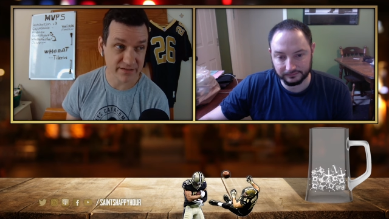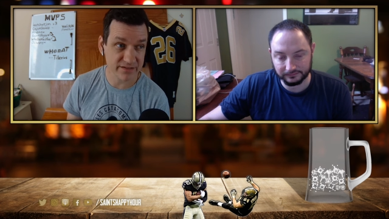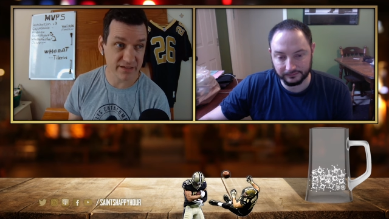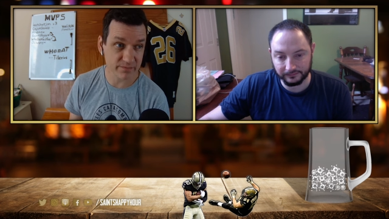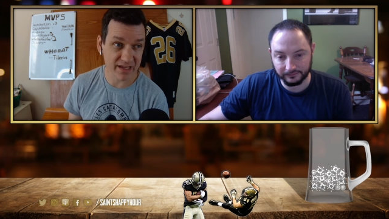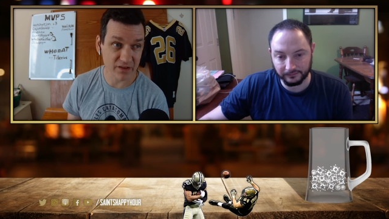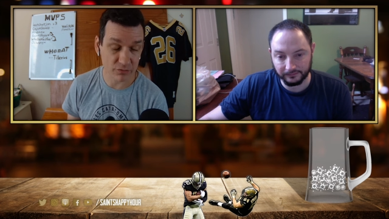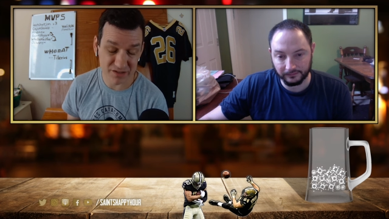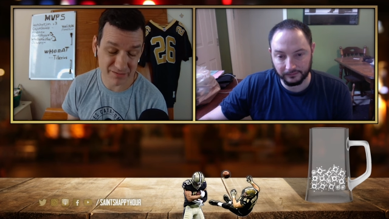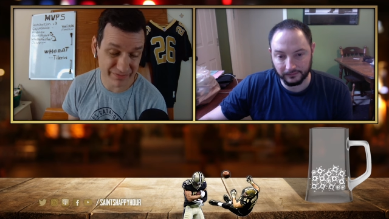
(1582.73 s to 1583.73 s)
Speaker 1: Mickey Loomis
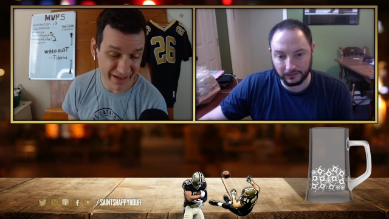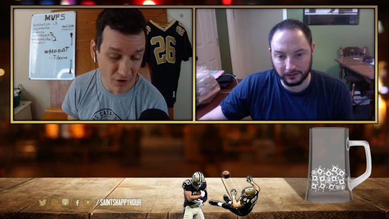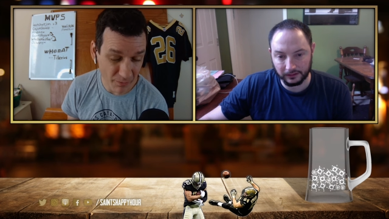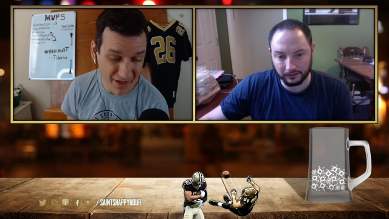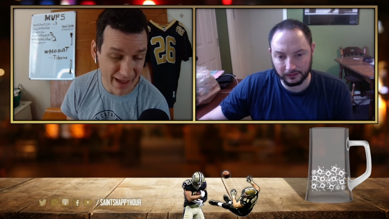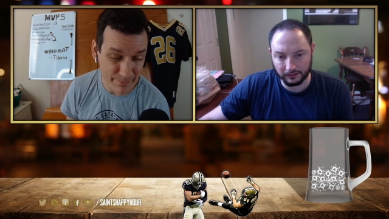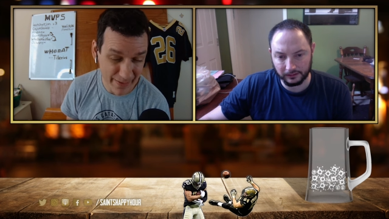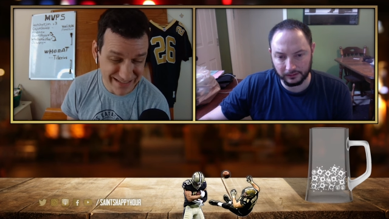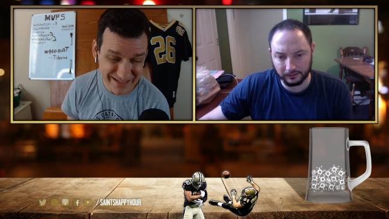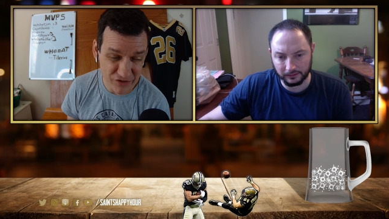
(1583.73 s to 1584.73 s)
could play hardball. I bet
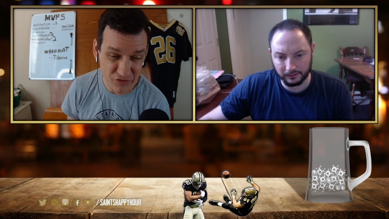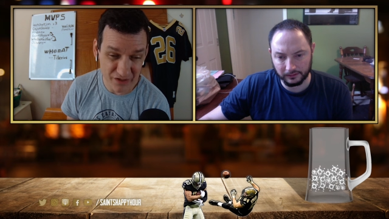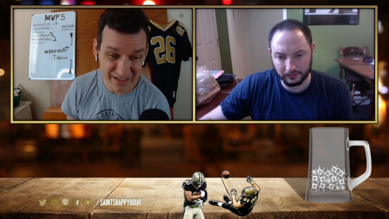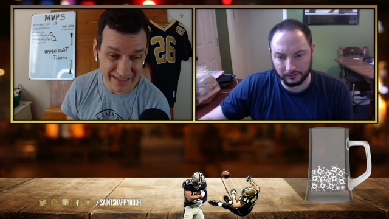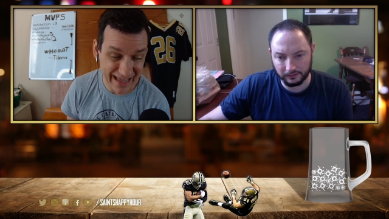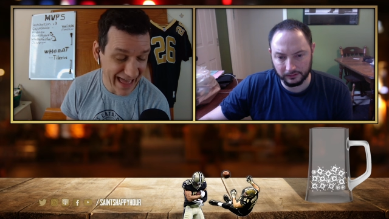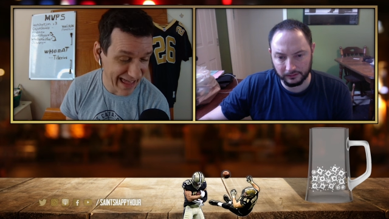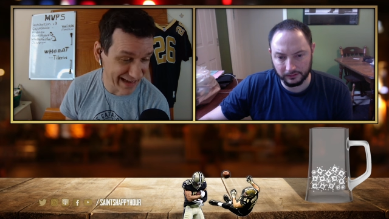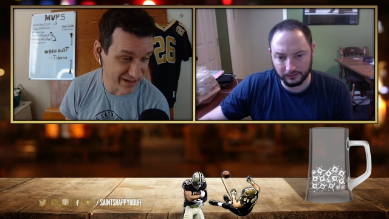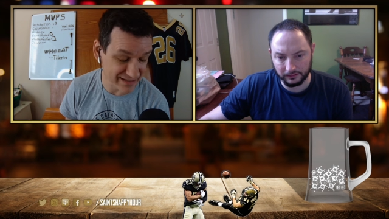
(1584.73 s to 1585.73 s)
you you could get
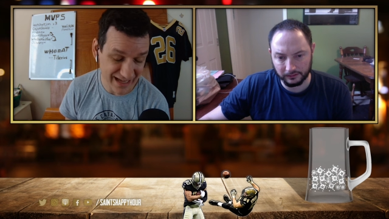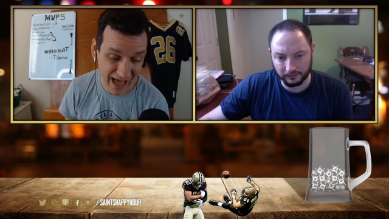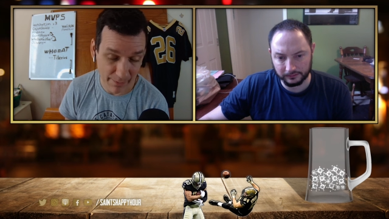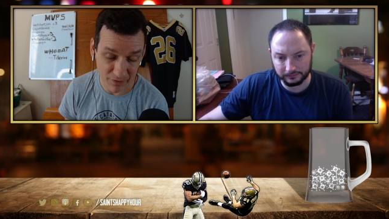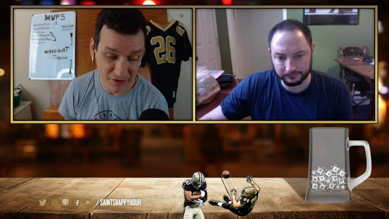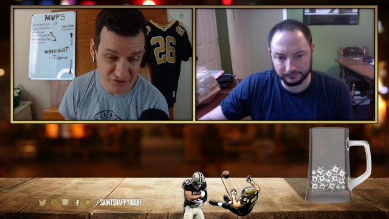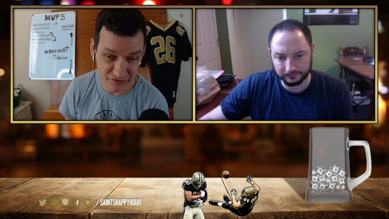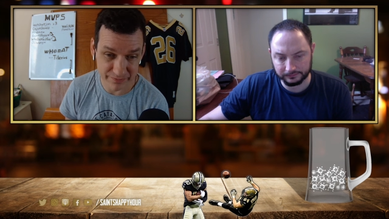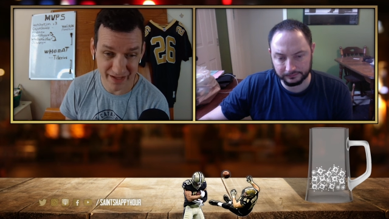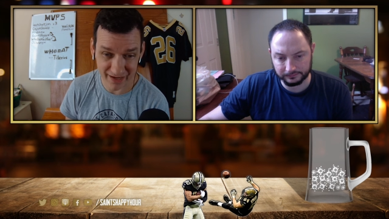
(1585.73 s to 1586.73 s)
a top hundred
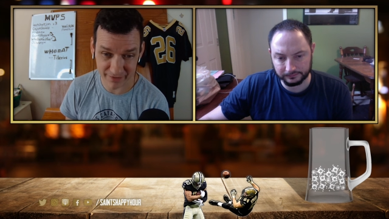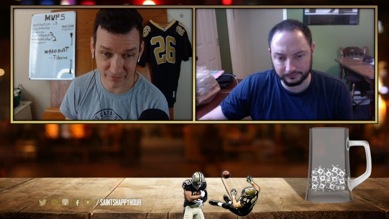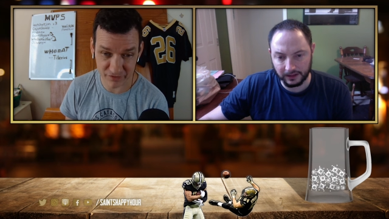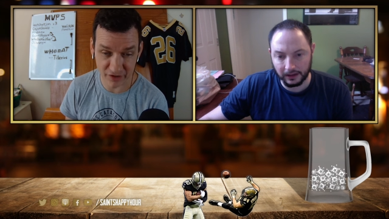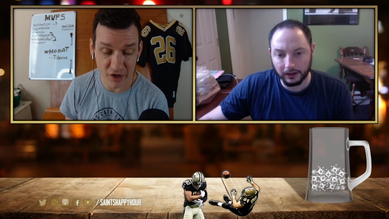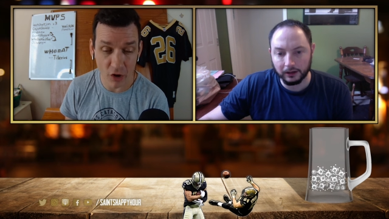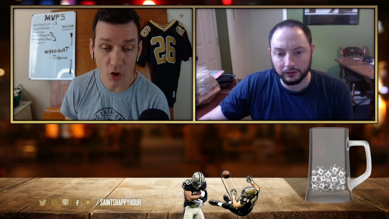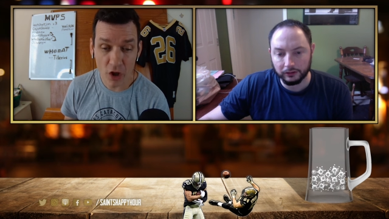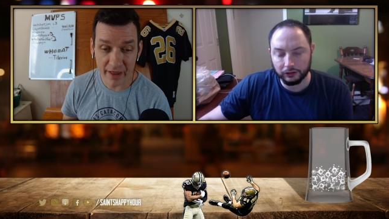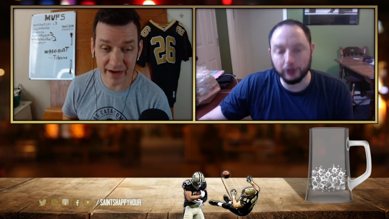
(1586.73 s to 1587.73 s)
pick for you know
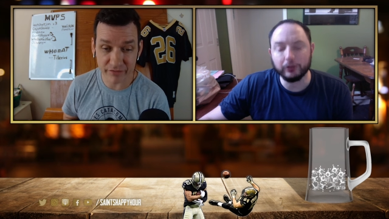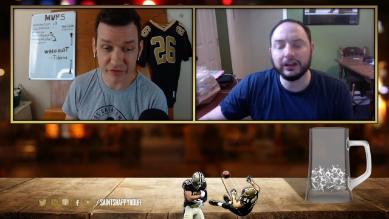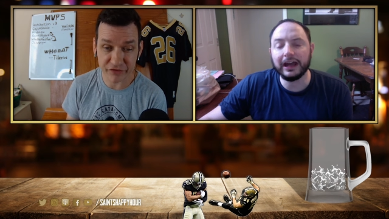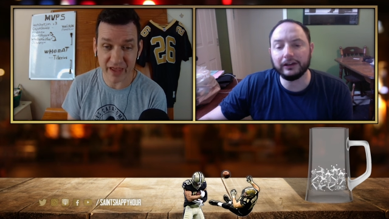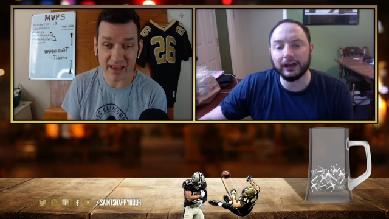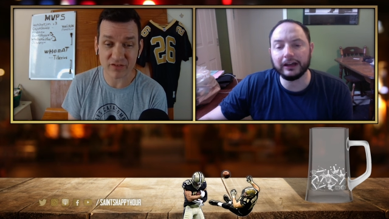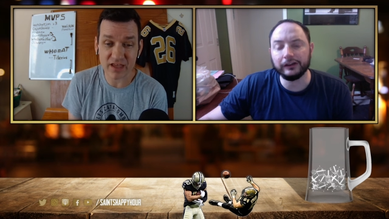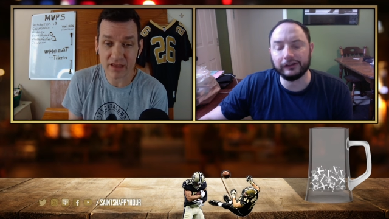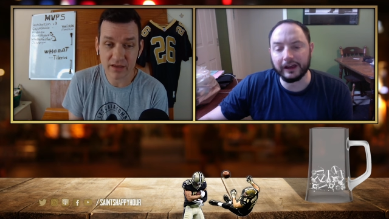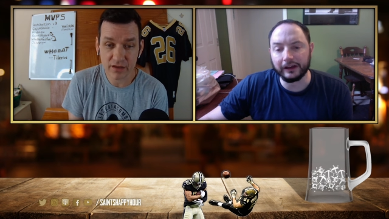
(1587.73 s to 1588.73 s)
like you if the Saints
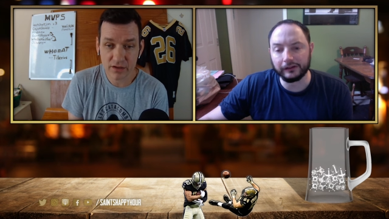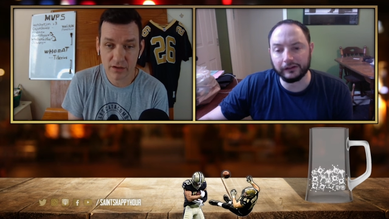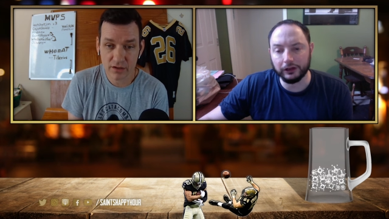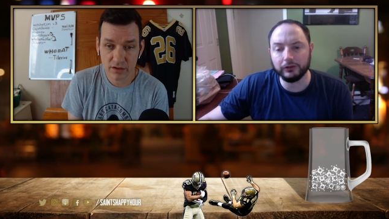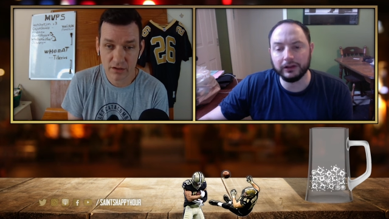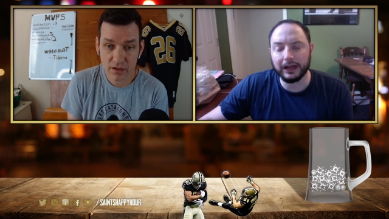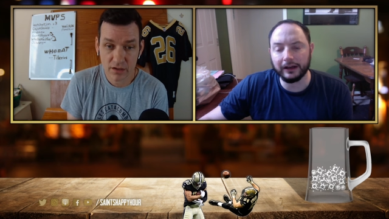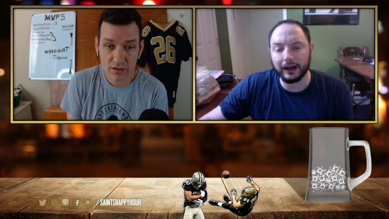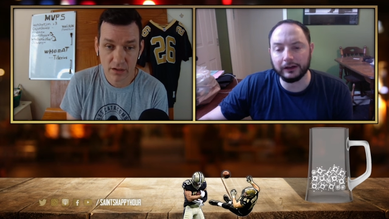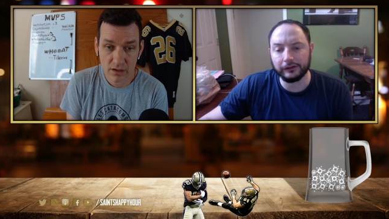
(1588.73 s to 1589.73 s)
Speaker 2: 96. you can get ninety
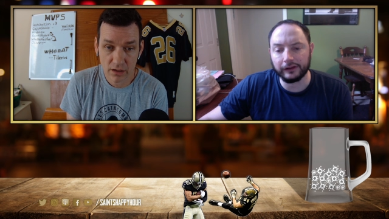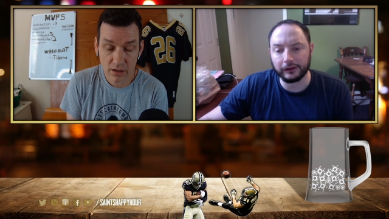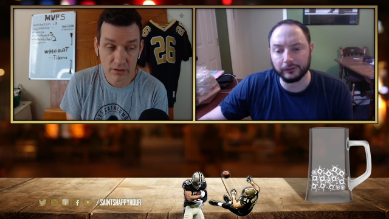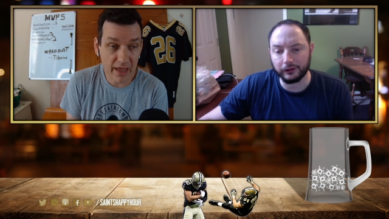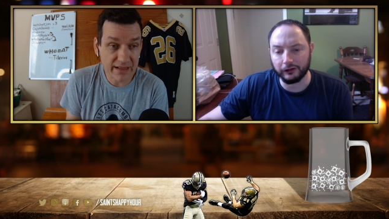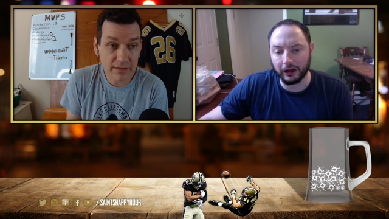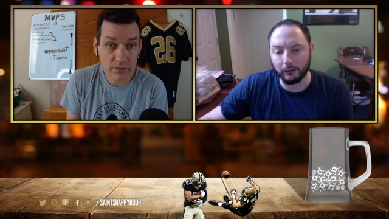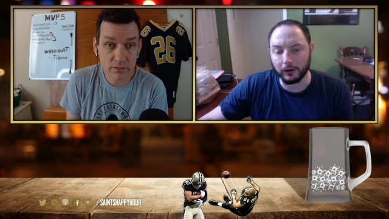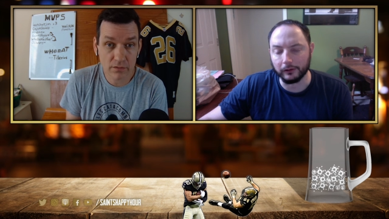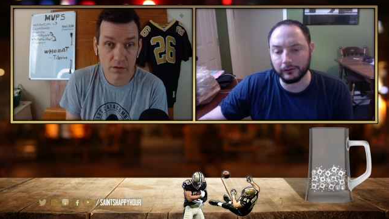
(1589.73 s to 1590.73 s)
six from like, the
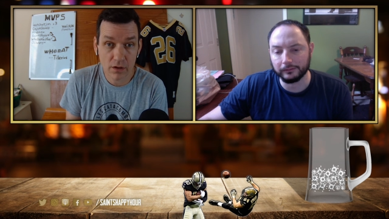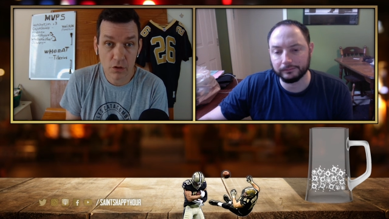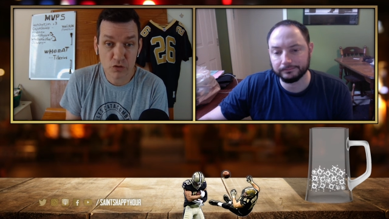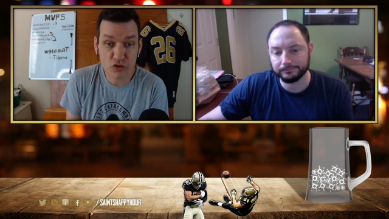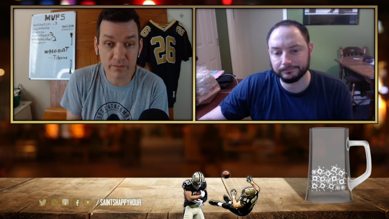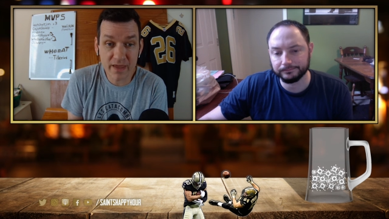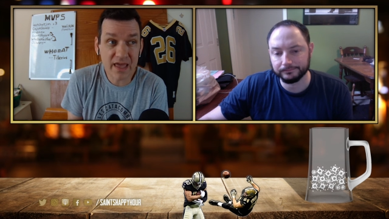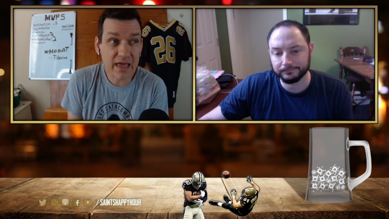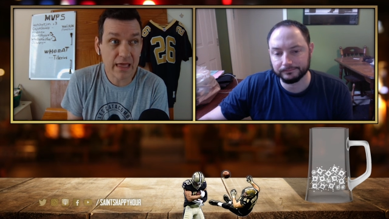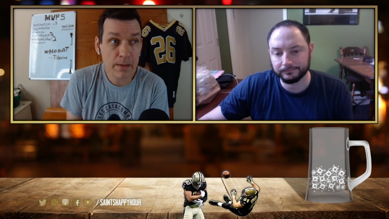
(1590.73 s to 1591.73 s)
Jaguars. To
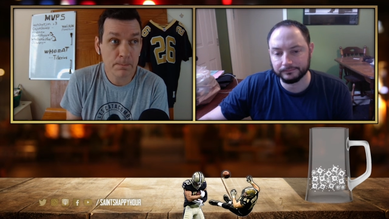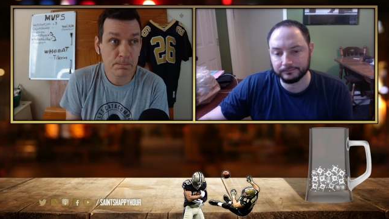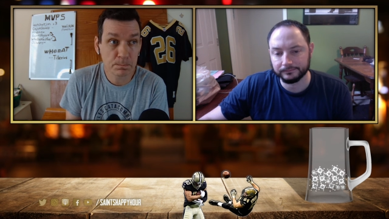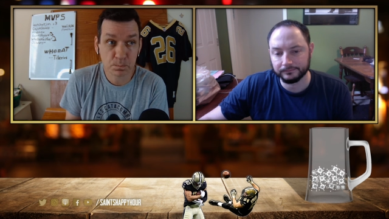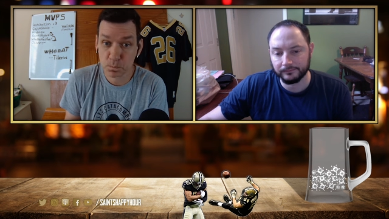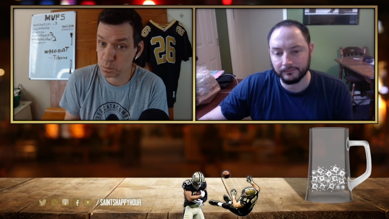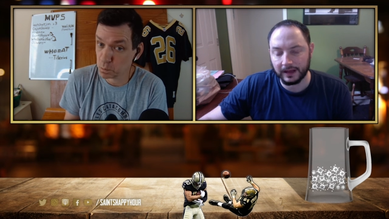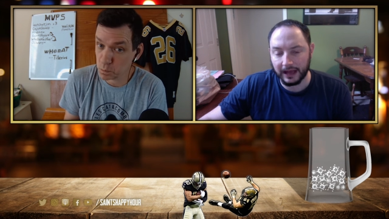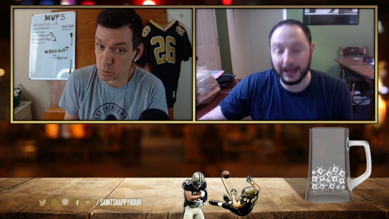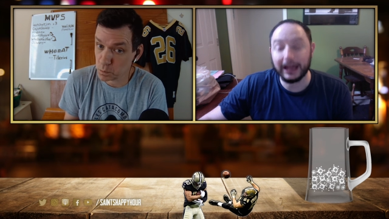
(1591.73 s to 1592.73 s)
me,
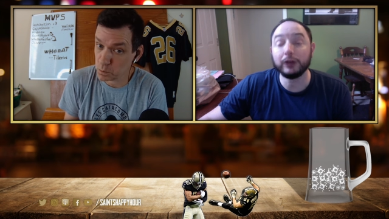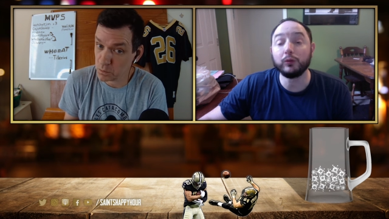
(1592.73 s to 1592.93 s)
and